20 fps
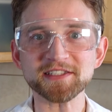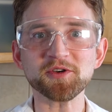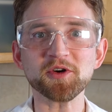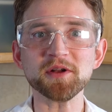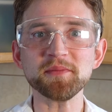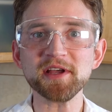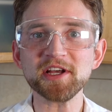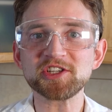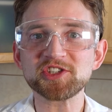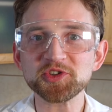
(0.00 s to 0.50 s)
is
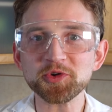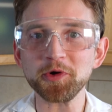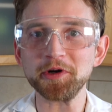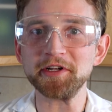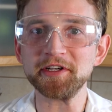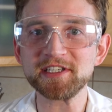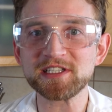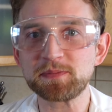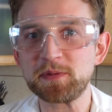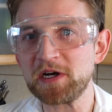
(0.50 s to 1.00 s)
gonna be a short
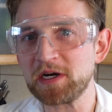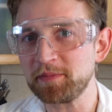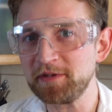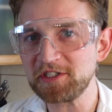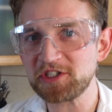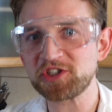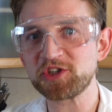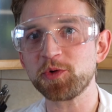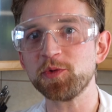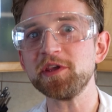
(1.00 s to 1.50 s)

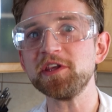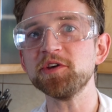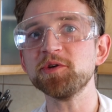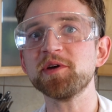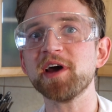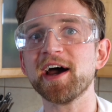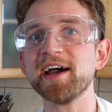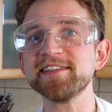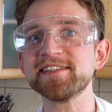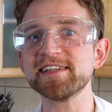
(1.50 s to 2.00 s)
experiment showing you
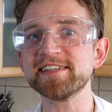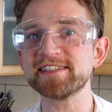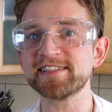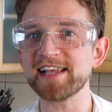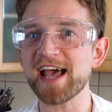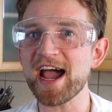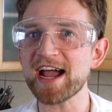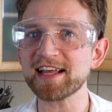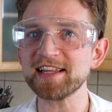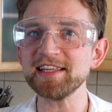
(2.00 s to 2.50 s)
guys
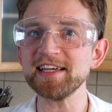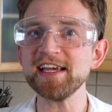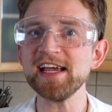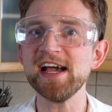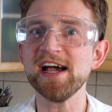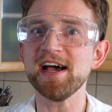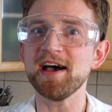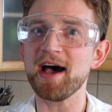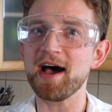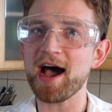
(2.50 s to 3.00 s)
exactly
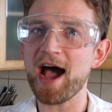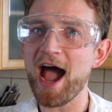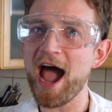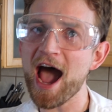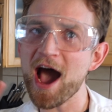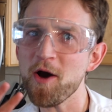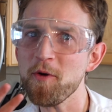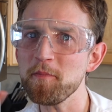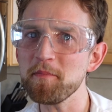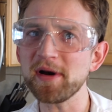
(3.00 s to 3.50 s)

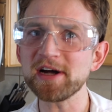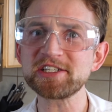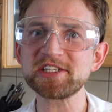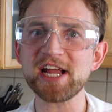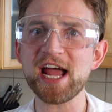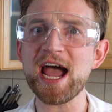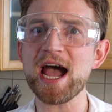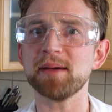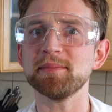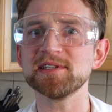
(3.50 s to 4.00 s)
how much
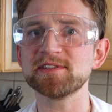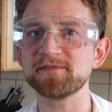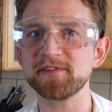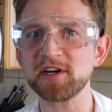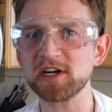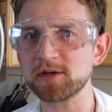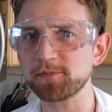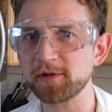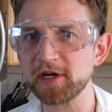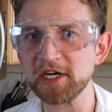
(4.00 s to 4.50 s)

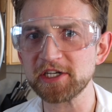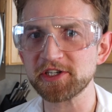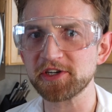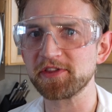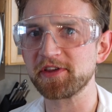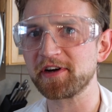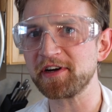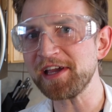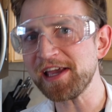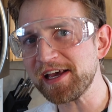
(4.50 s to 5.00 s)
atmospheric pressure
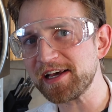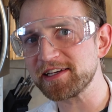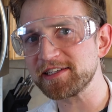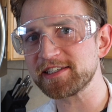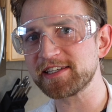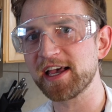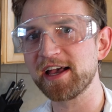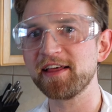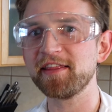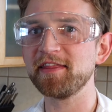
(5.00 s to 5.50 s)
there
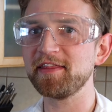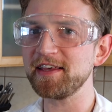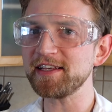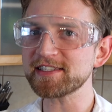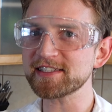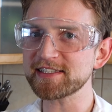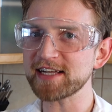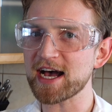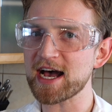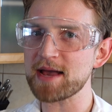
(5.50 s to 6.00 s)
is,
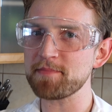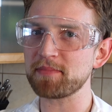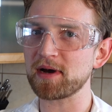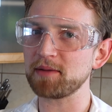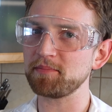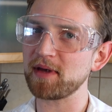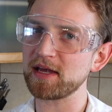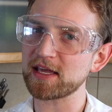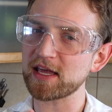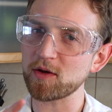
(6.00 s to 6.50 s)
this time by
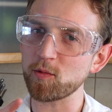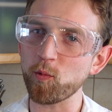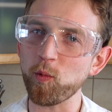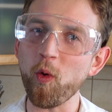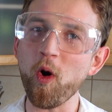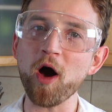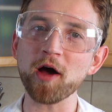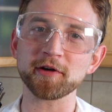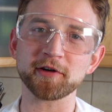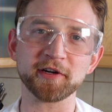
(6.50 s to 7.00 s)
making
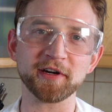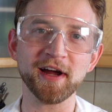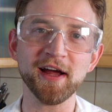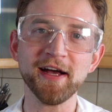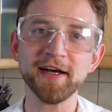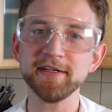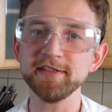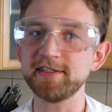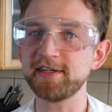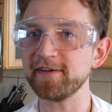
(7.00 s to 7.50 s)
water
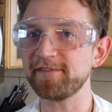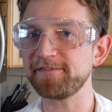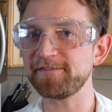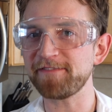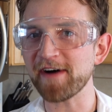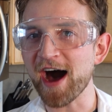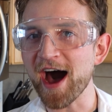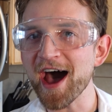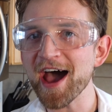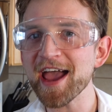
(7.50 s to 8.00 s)

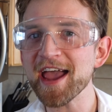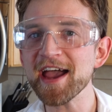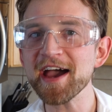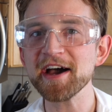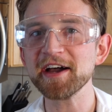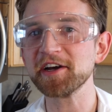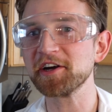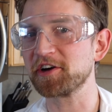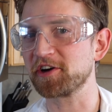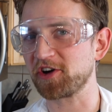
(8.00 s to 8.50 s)
defy
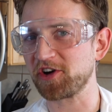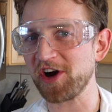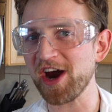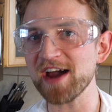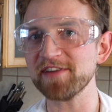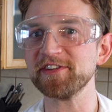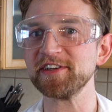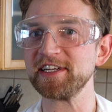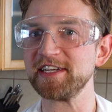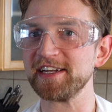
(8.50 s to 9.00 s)

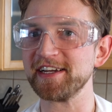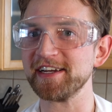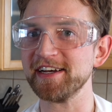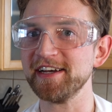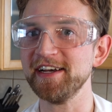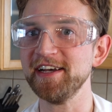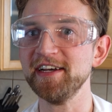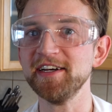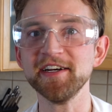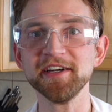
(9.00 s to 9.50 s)
gravity.
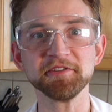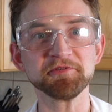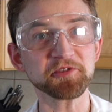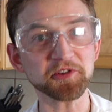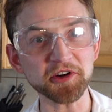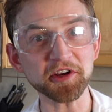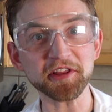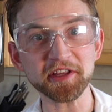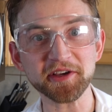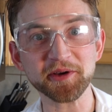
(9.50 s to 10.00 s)

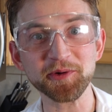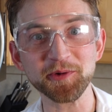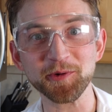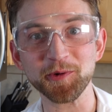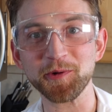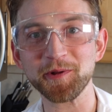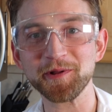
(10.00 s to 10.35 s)
Really cool.